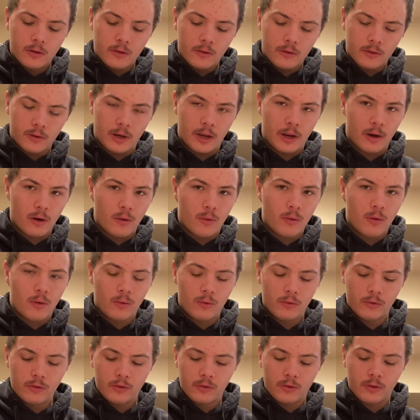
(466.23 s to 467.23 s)
nano
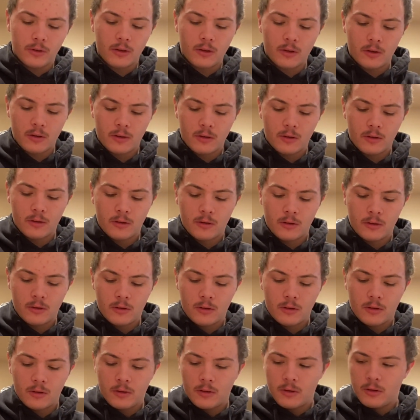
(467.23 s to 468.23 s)
holes. Yeah,
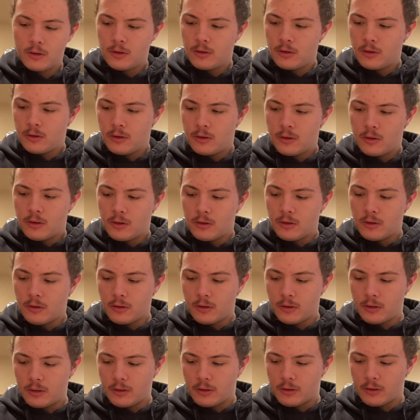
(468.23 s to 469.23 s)

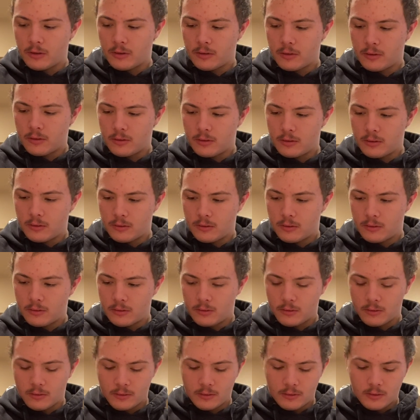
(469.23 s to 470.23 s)
like,
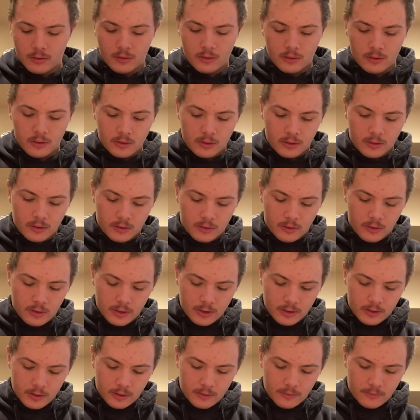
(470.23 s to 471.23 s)
yeah, it's
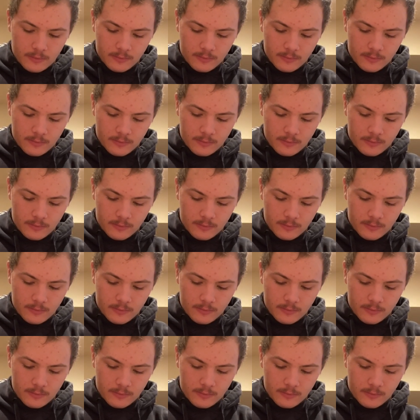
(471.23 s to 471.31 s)
crazy.